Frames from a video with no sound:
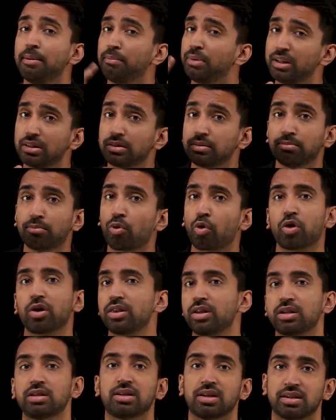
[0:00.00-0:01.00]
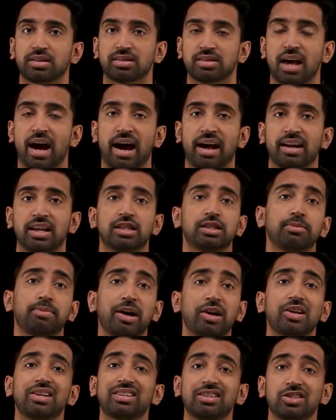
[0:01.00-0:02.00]
But it's more than just that. It's
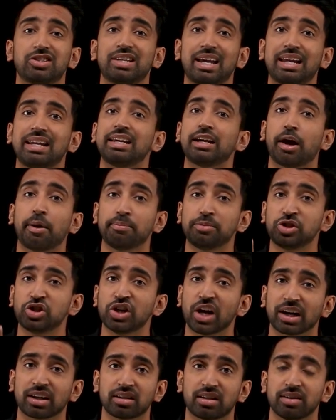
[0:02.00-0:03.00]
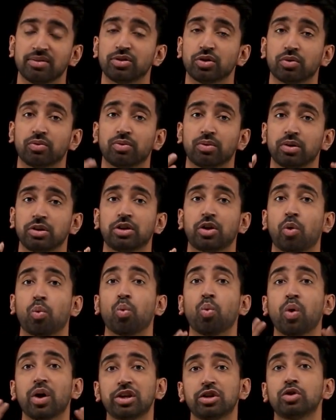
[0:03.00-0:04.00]
about understanding objectives of you know,
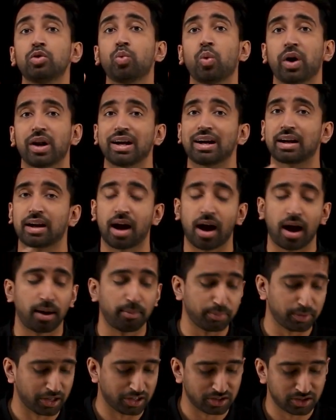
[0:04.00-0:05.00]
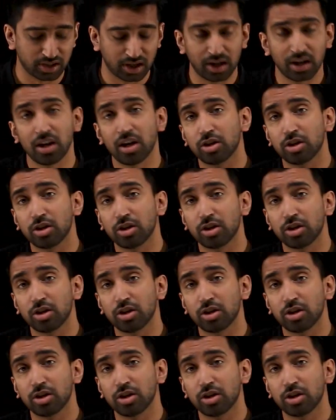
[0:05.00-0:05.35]
what you want to accomplish.